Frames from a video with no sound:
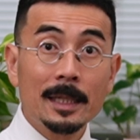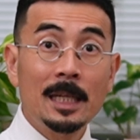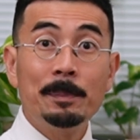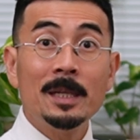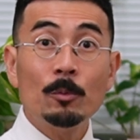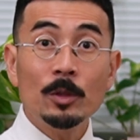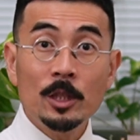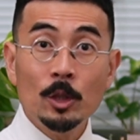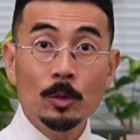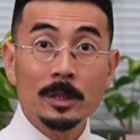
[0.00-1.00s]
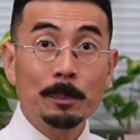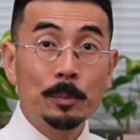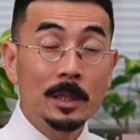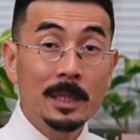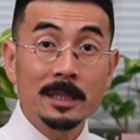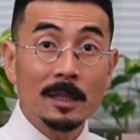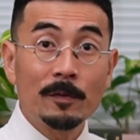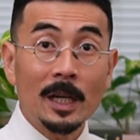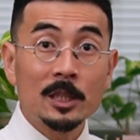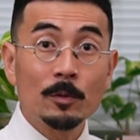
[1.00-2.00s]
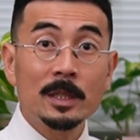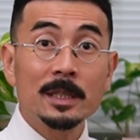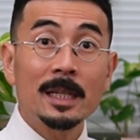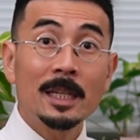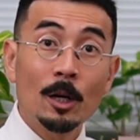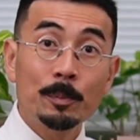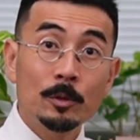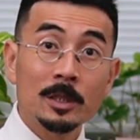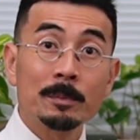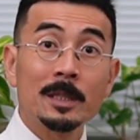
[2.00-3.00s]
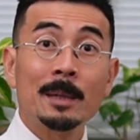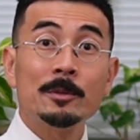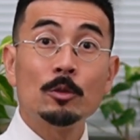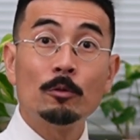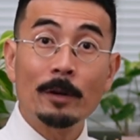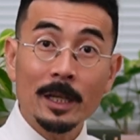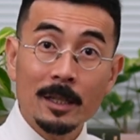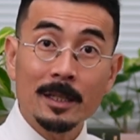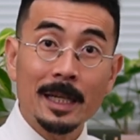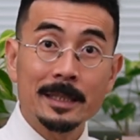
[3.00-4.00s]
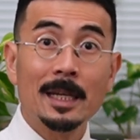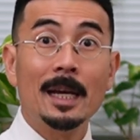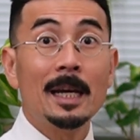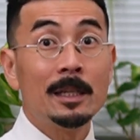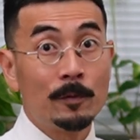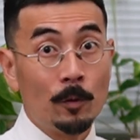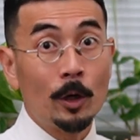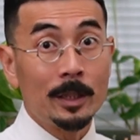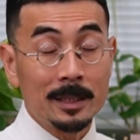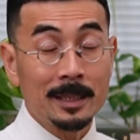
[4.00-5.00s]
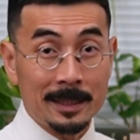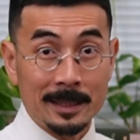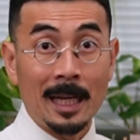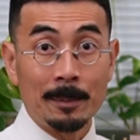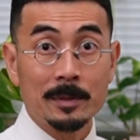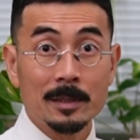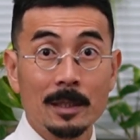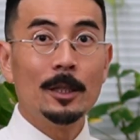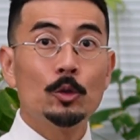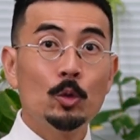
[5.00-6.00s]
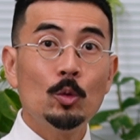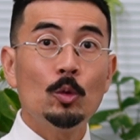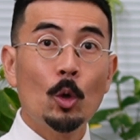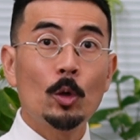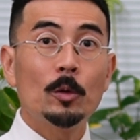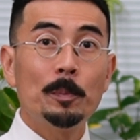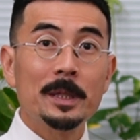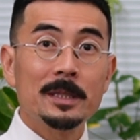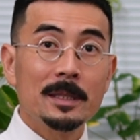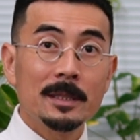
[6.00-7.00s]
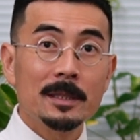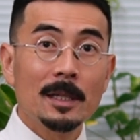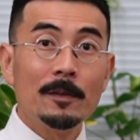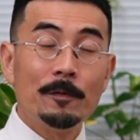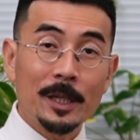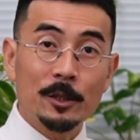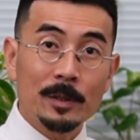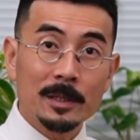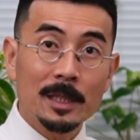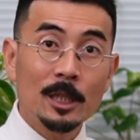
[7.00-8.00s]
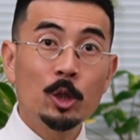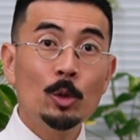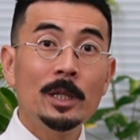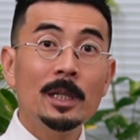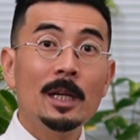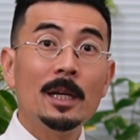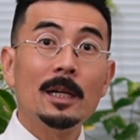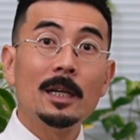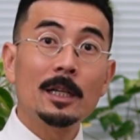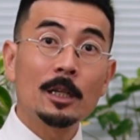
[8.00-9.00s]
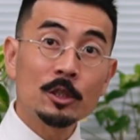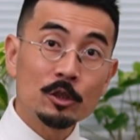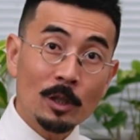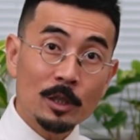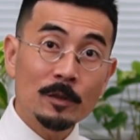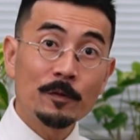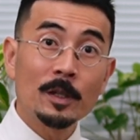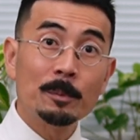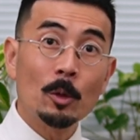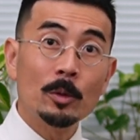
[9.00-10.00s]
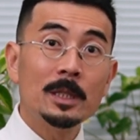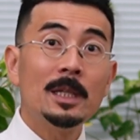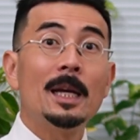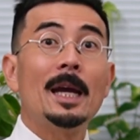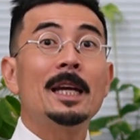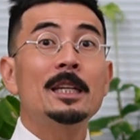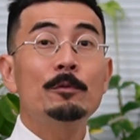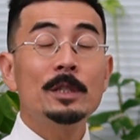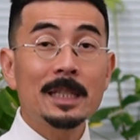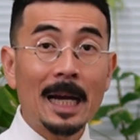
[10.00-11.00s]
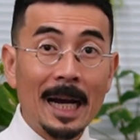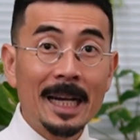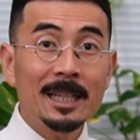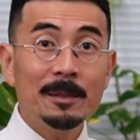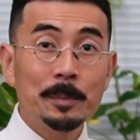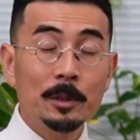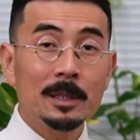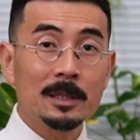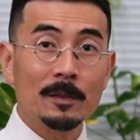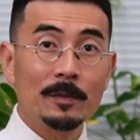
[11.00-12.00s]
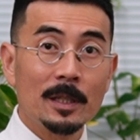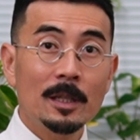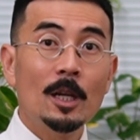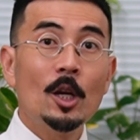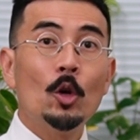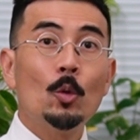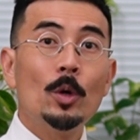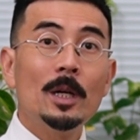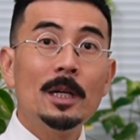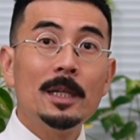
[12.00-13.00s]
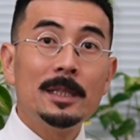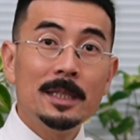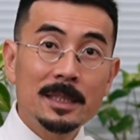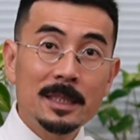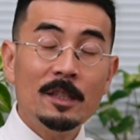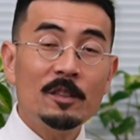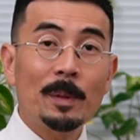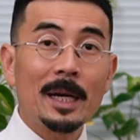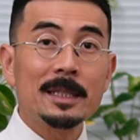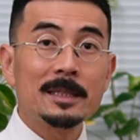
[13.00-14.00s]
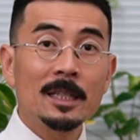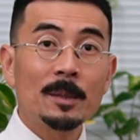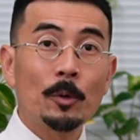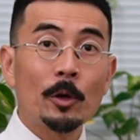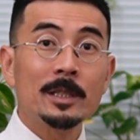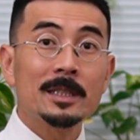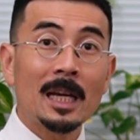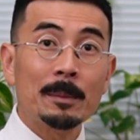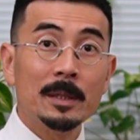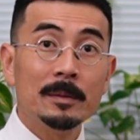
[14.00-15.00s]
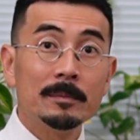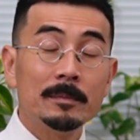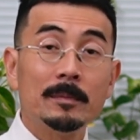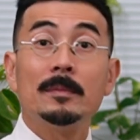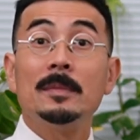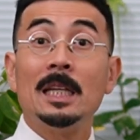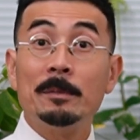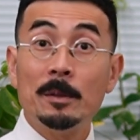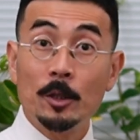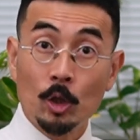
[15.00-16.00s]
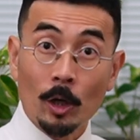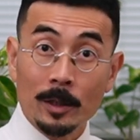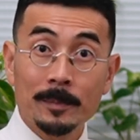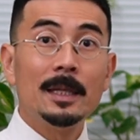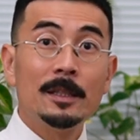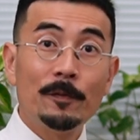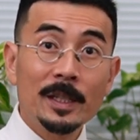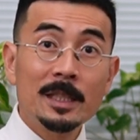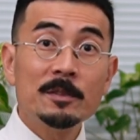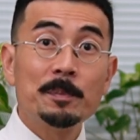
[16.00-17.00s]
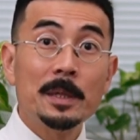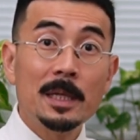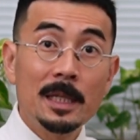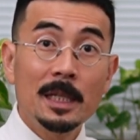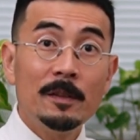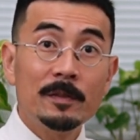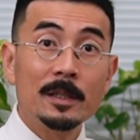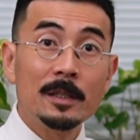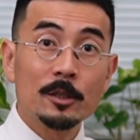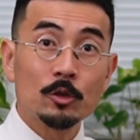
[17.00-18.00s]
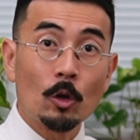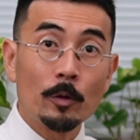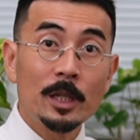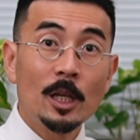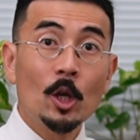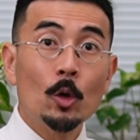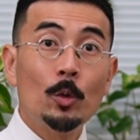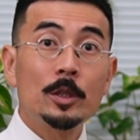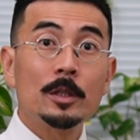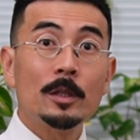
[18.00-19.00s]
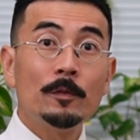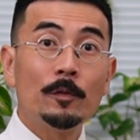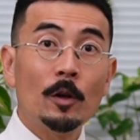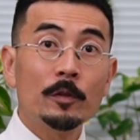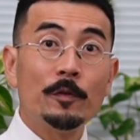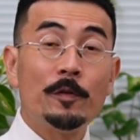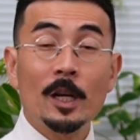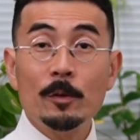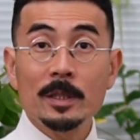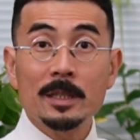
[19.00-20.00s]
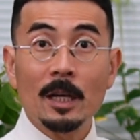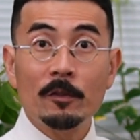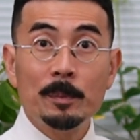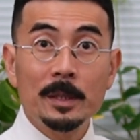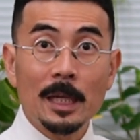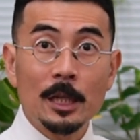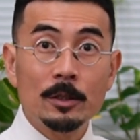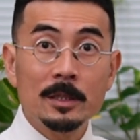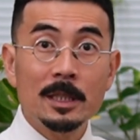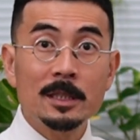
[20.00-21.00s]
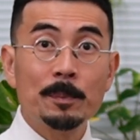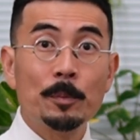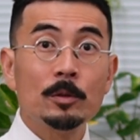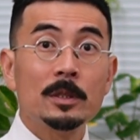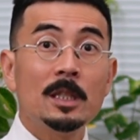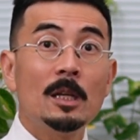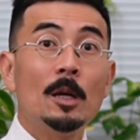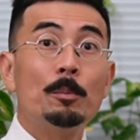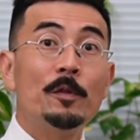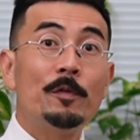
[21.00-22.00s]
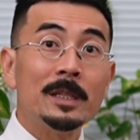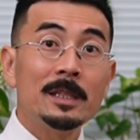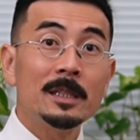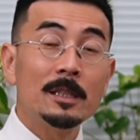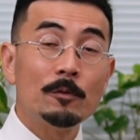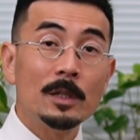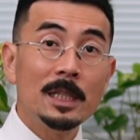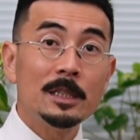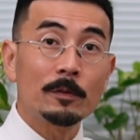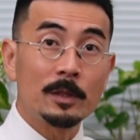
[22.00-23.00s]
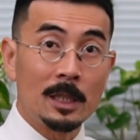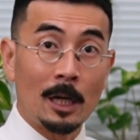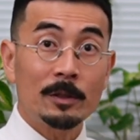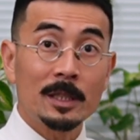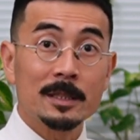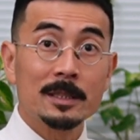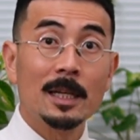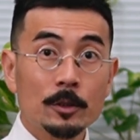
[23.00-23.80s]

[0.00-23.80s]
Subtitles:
Keeping up with news and police advisories can help you sometimes to recognize and avoid scams. Two local business veterans, including a construction firm owner and a retired building surveyor, were deceived by a Singaporean scammer named Don. The victims believed the story, which involved various government agencies supposedly preventing the release of the inheritance.